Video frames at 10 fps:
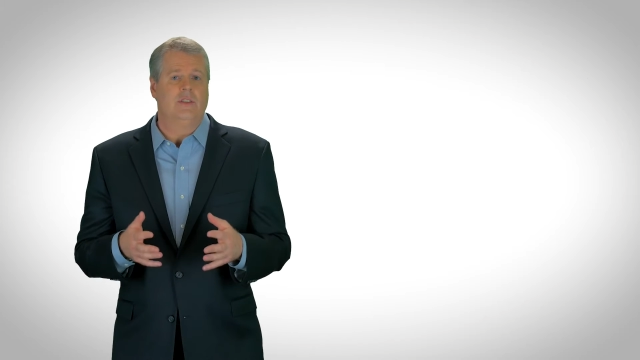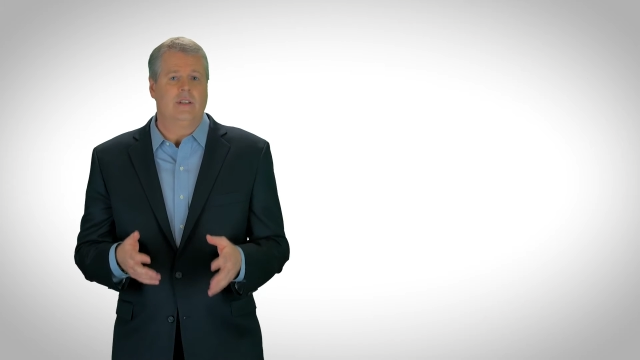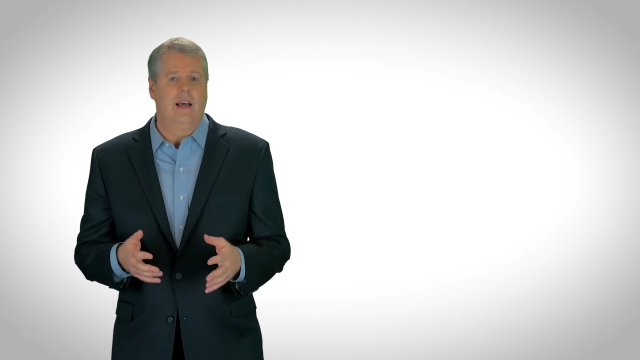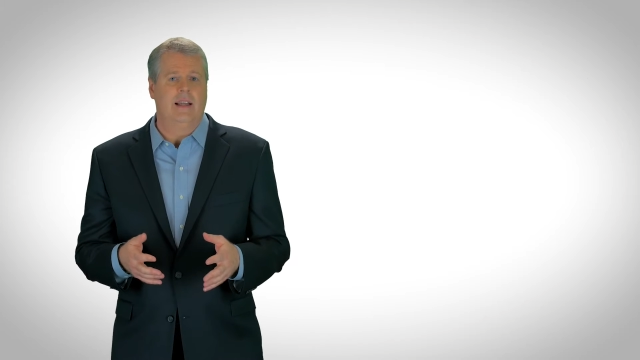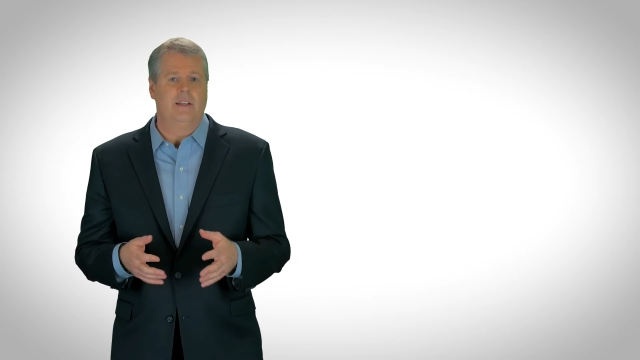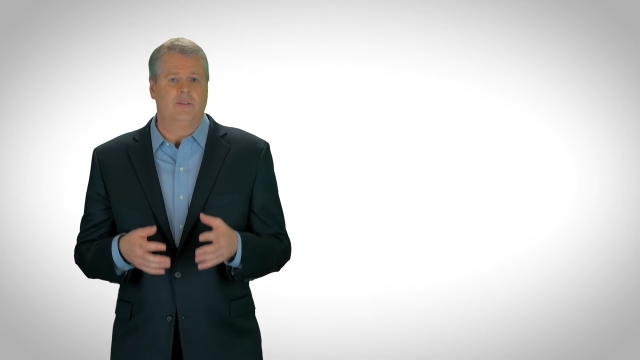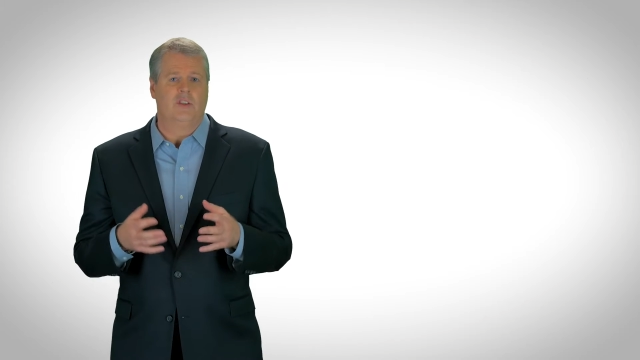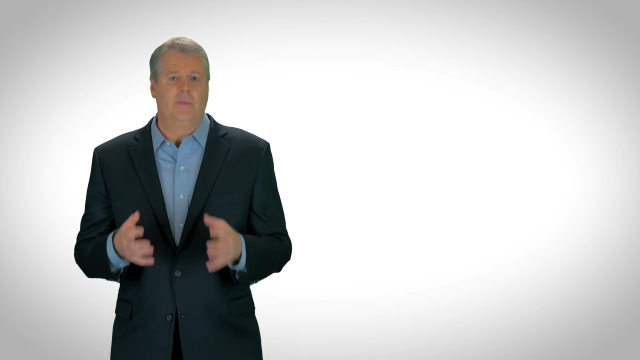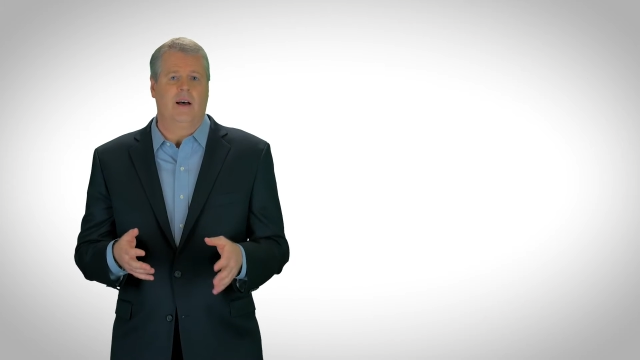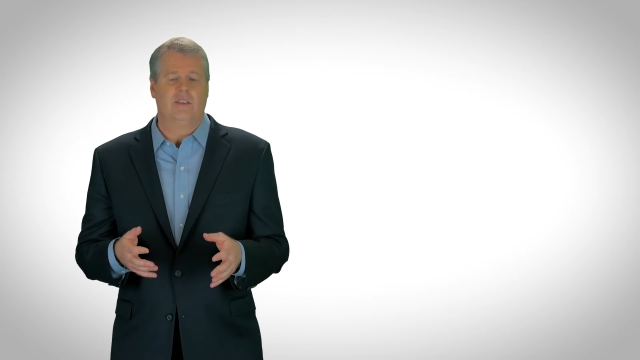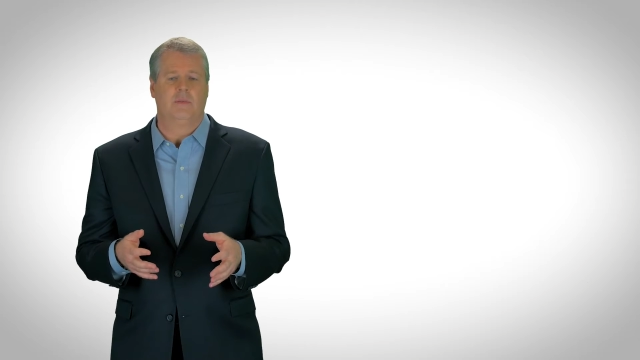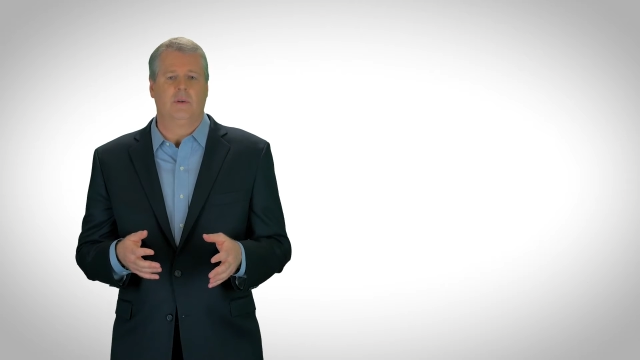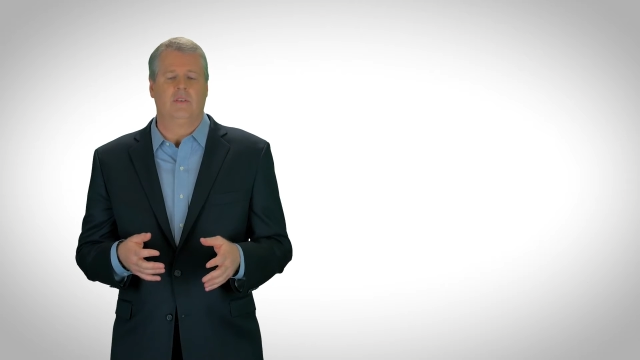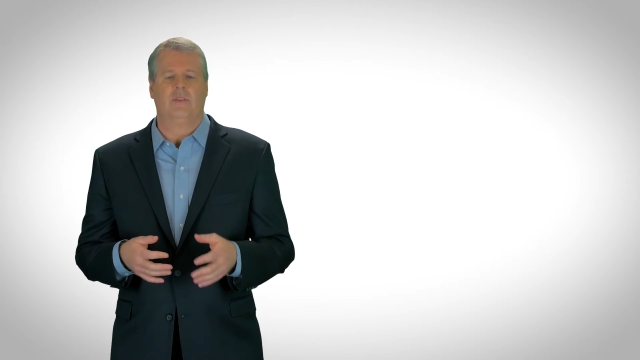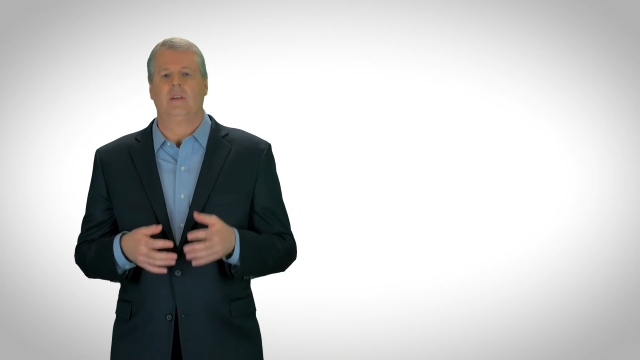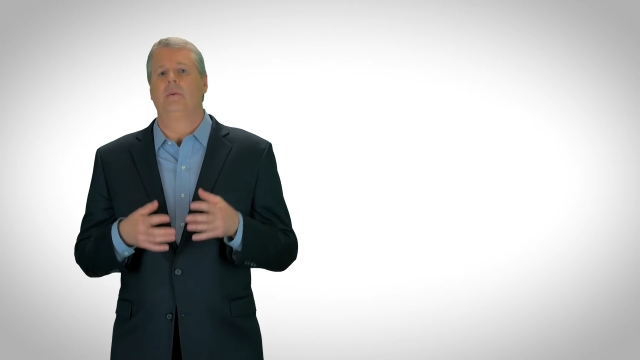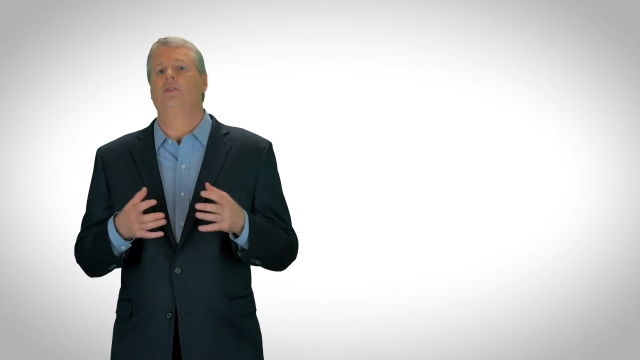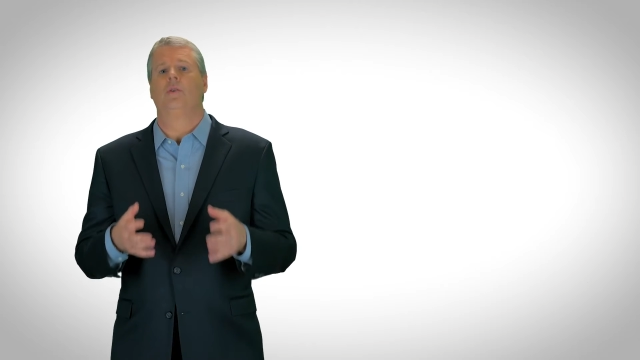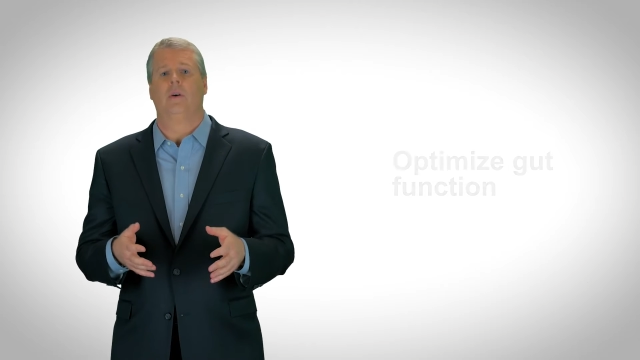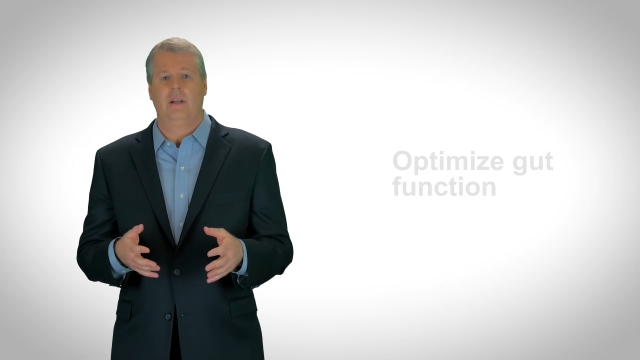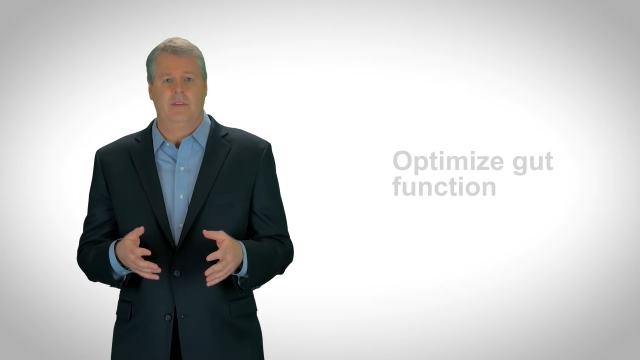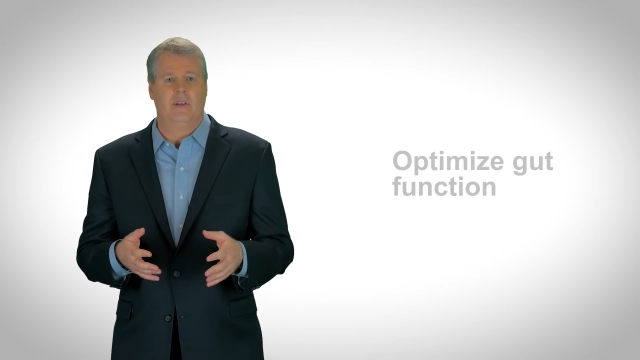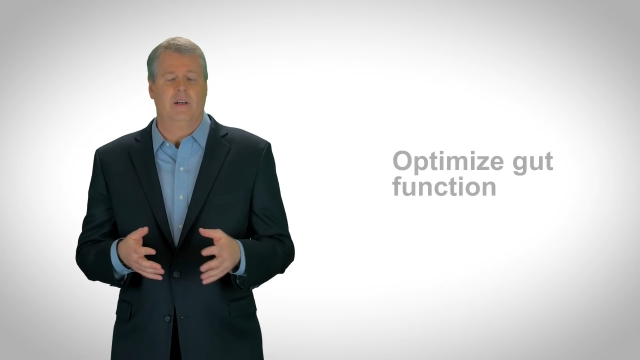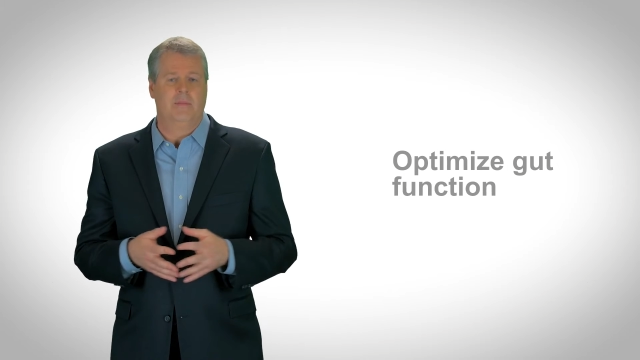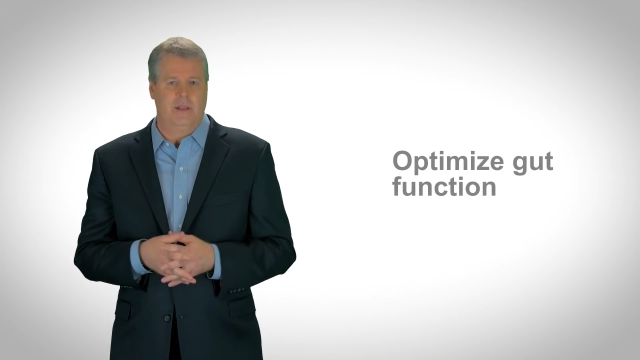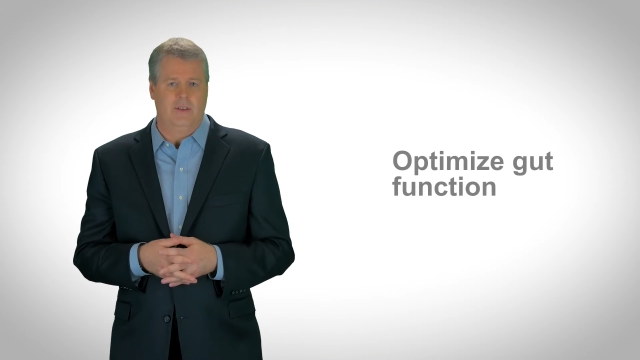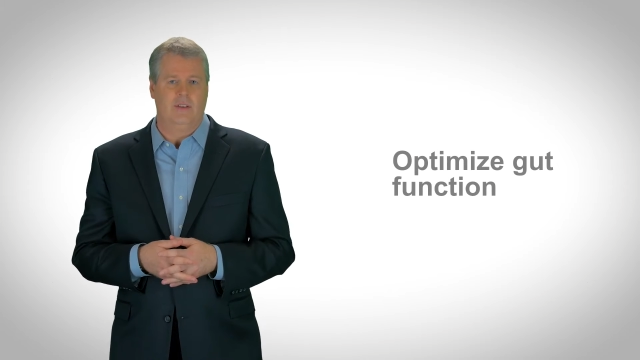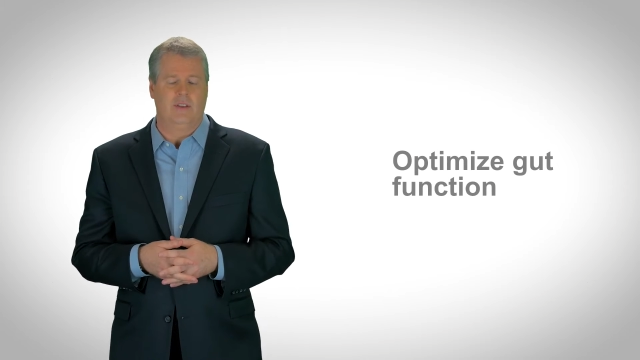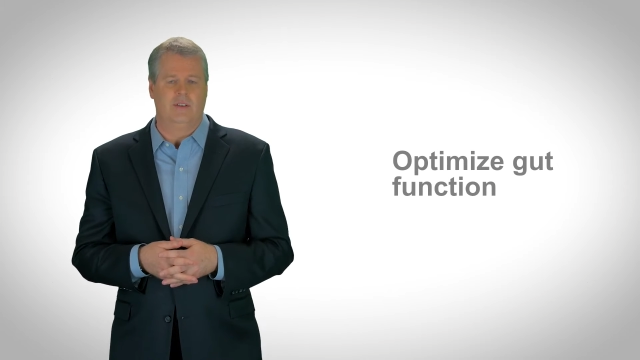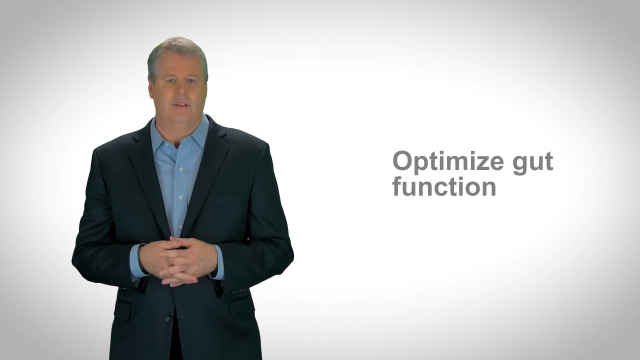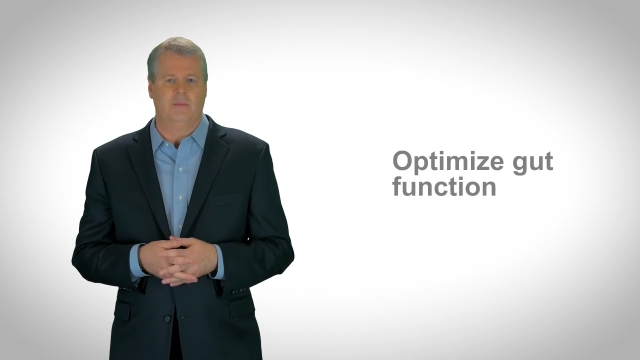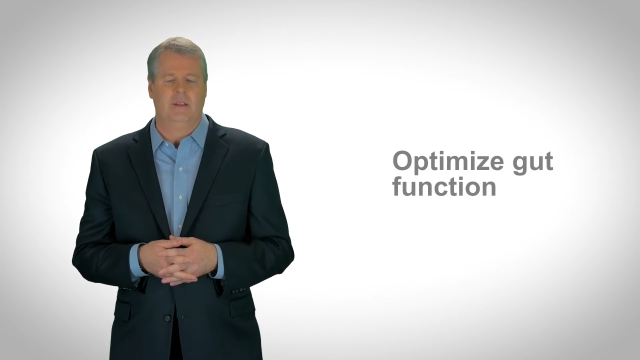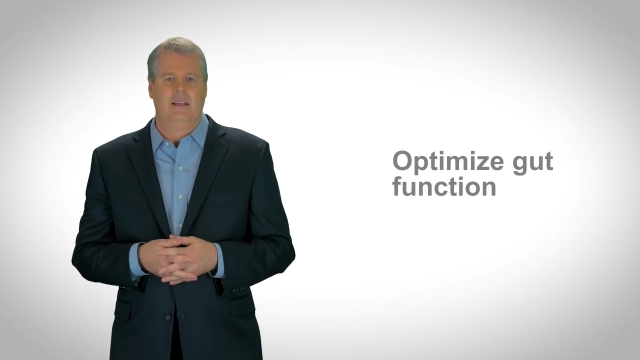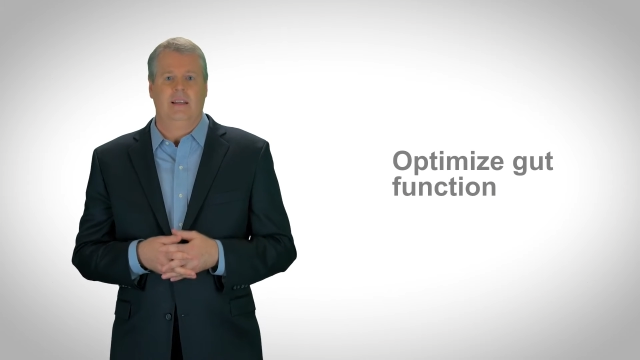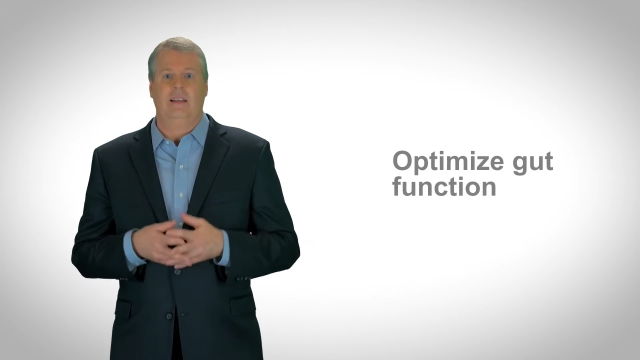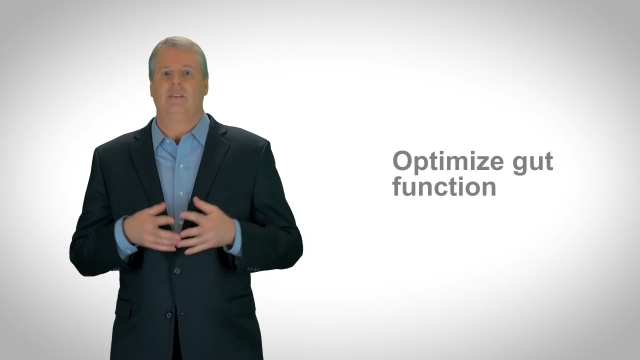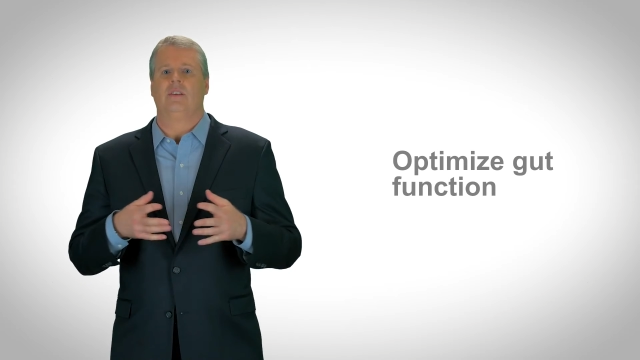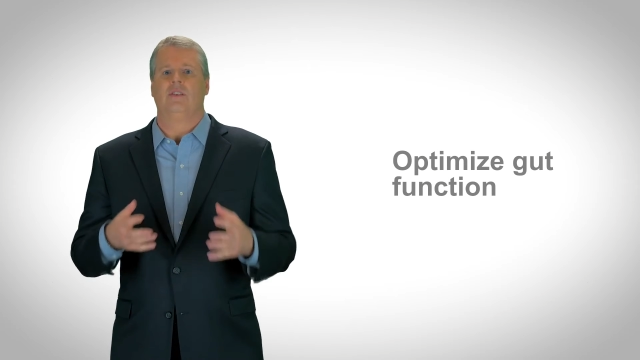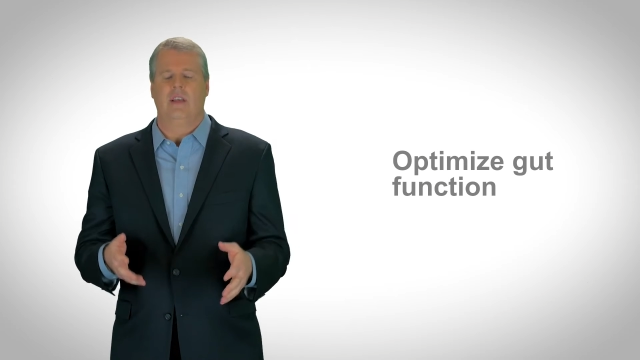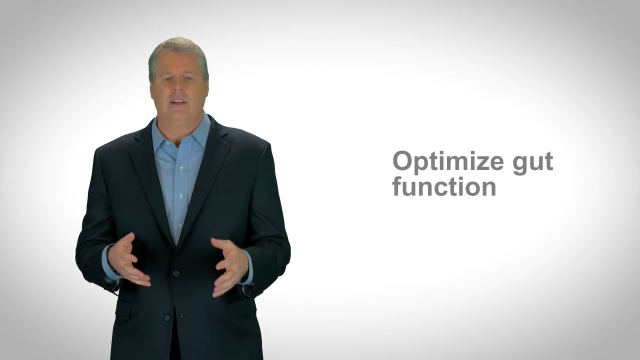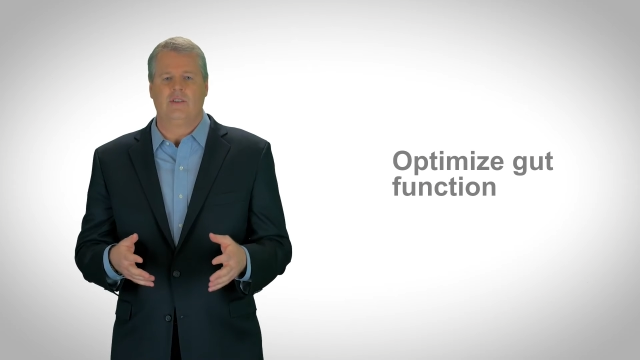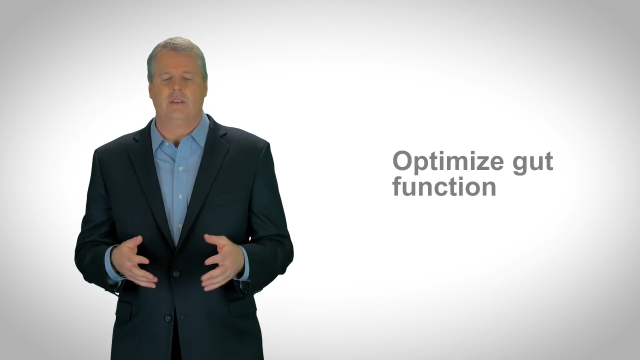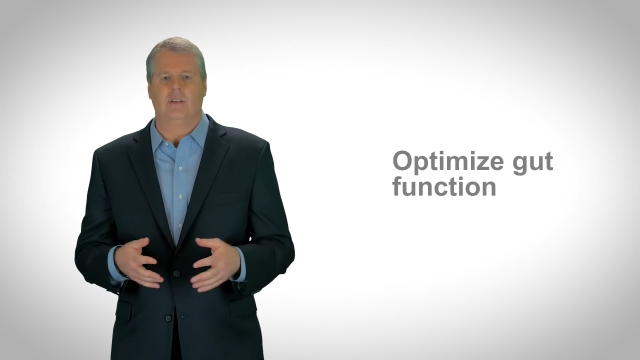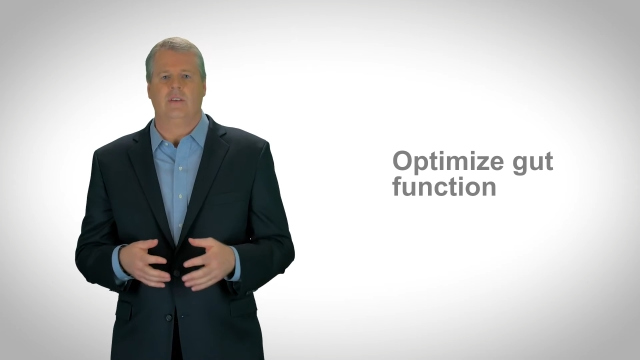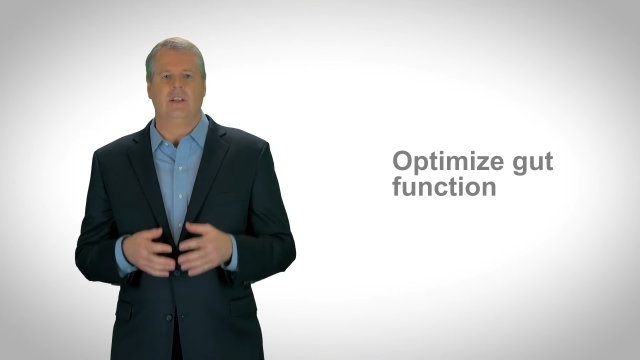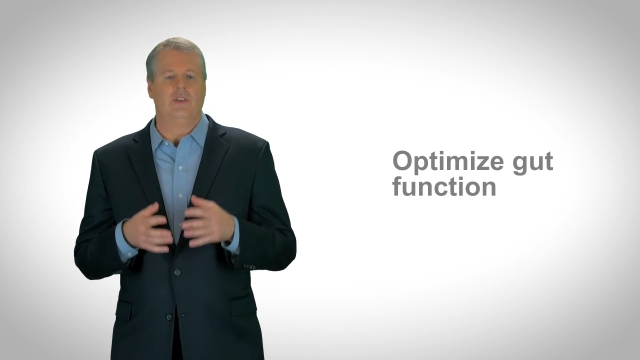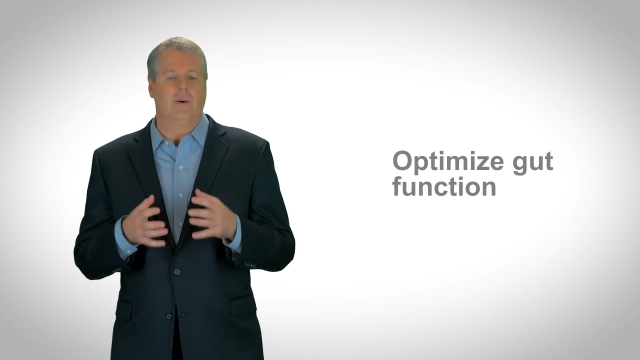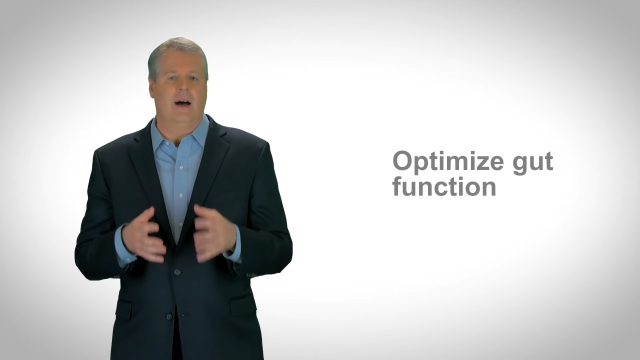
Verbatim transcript: your gut is responsible for the majority of your immune system, it's essential that you